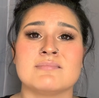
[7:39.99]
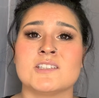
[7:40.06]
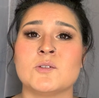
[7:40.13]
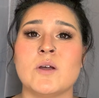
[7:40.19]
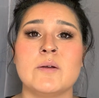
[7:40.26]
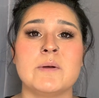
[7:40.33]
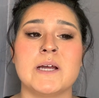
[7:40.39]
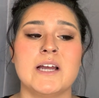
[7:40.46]

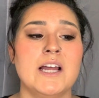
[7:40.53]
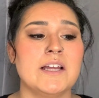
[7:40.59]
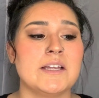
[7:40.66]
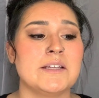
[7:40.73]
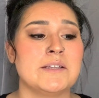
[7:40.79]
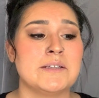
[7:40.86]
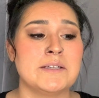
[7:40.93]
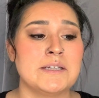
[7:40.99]
I
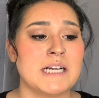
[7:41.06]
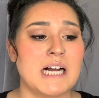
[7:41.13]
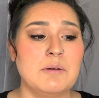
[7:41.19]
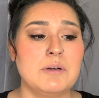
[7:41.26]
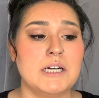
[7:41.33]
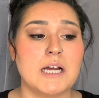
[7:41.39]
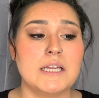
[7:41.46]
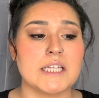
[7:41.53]

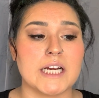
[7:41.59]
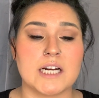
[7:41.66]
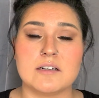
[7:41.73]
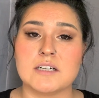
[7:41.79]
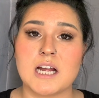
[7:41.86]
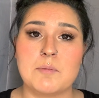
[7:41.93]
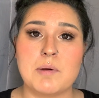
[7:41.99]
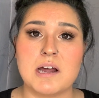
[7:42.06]
went on there.
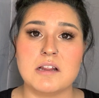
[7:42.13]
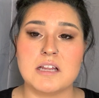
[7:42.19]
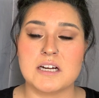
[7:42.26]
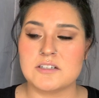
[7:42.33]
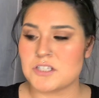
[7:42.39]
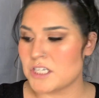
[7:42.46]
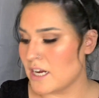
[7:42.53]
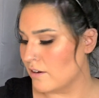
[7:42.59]
I bought a lot
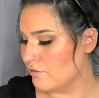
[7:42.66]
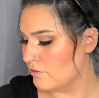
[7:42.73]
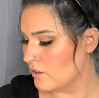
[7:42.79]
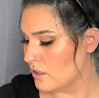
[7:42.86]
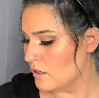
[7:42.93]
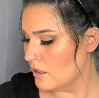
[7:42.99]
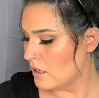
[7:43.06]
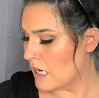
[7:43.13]
of stuff.
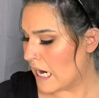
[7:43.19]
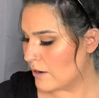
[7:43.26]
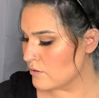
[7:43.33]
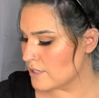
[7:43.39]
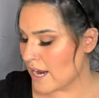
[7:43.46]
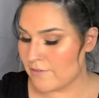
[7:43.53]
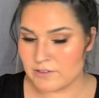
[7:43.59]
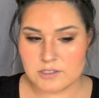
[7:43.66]
I was
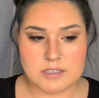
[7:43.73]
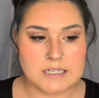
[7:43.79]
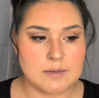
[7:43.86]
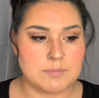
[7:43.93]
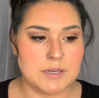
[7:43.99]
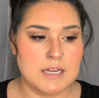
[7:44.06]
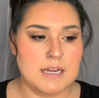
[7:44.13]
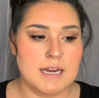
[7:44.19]
half
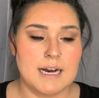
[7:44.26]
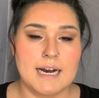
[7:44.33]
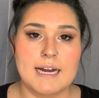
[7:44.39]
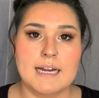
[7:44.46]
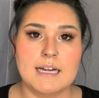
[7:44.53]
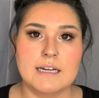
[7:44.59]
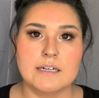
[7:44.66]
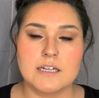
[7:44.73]
asleep,
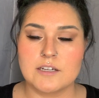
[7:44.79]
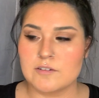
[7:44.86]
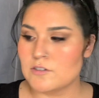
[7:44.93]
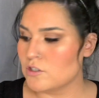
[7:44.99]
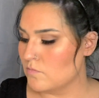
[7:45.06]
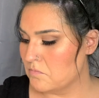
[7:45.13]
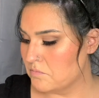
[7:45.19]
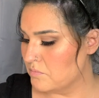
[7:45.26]
and I,
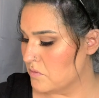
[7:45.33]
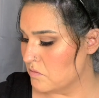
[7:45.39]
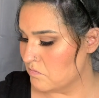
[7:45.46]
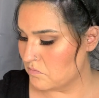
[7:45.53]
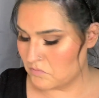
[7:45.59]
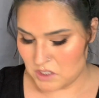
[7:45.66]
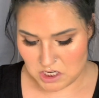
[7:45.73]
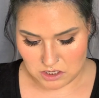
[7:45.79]

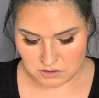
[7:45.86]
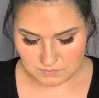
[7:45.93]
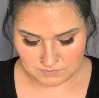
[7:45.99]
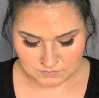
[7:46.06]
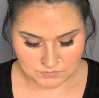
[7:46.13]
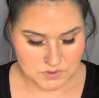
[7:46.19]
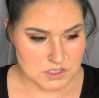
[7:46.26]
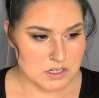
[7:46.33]
you know,
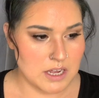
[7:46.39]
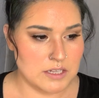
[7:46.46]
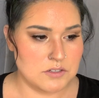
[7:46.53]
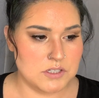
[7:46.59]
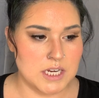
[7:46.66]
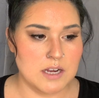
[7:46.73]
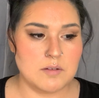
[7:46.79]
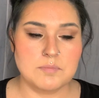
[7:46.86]
saw the
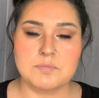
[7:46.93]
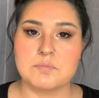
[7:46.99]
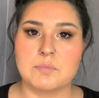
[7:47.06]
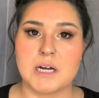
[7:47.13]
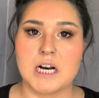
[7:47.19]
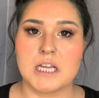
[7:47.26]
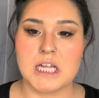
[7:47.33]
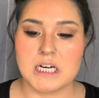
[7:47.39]
sale,
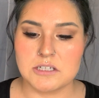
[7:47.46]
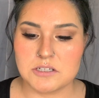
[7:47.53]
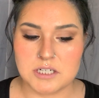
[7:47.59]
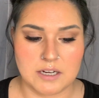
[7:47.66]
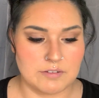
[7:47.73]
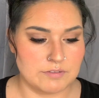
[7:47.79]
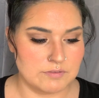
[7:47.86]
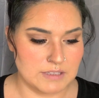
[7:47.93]
bought a lot of
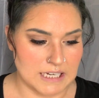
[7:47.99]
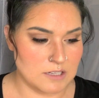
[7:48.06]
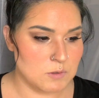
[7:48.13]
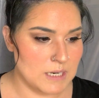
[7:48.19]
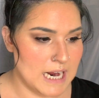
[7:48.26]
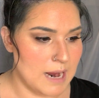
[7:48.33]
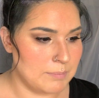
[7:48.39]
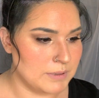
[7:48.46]
stuff. That's what
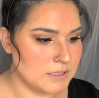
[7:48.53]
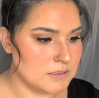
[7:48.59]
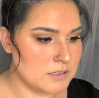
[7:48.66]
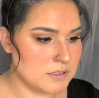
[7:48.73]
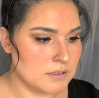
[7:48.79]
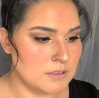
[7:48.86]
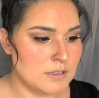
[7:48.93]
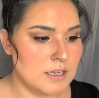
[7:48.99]

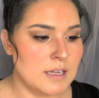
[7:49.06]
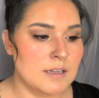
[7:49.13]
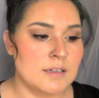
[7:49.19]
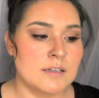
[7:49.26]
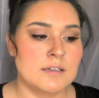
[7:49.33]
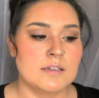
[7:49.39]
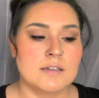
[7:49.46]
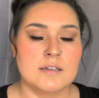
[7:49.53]
happens.
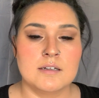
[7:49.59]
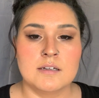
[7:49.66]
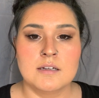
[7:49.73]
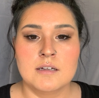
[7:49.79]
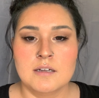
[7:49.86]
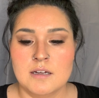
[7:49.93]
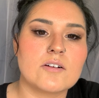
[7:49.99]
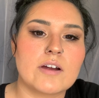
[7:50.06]

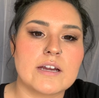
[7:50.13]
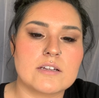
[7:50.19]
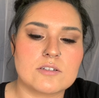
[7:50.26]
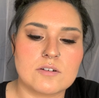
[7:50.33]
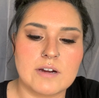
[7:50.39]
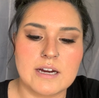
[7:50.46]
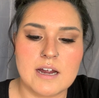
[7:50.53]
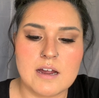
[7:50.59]
Okay,
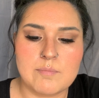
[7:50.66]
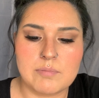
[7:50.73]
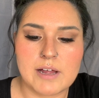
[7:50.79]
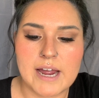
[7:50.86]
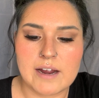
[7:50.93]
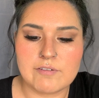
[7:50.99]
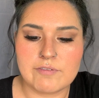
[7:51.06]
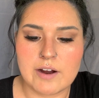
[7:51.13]
so I got
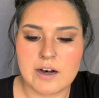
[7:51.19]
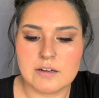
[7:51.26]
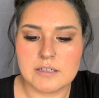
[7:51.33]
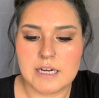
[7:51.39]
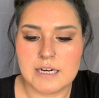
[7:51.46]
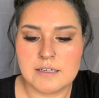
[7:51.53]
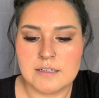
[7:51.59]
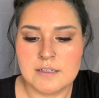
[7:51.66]
black
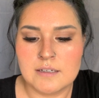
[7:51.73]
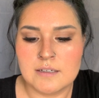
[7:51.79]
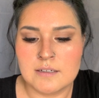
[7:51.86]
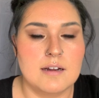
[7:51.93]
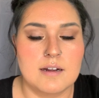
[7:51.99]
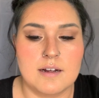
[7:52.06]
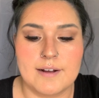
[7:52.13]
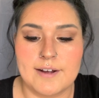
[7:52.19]
fireline.
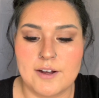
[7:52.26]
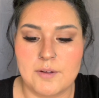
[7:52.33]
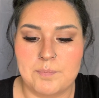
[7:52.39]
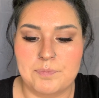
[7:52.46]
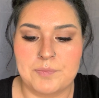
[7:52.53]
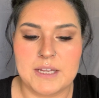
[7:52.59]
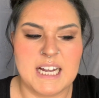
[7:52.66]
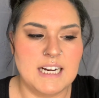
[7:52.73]

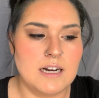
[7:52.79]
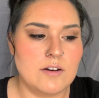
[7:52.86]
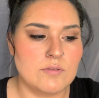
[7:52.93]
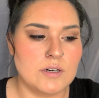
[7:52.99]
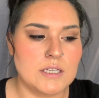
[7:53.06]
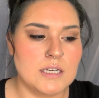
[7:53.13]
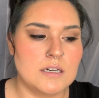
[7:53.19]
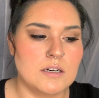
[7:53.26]
I didn't
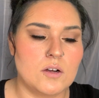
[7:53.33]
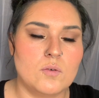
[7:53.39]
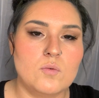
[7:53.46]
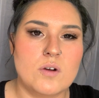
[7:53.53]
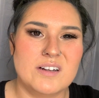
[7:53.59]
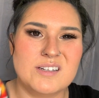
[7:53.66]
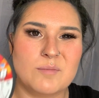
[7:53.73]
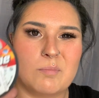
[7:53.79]
really know
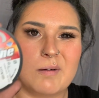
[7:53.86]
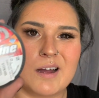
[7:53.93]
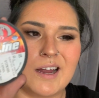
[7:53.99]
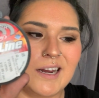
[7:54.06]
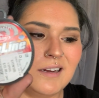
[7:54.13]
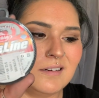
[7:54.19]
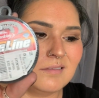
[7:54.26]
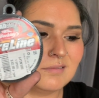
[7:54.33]
what to
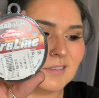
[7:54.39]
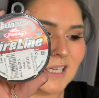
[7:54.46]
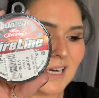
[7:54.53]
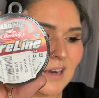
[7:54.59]
buy. Like,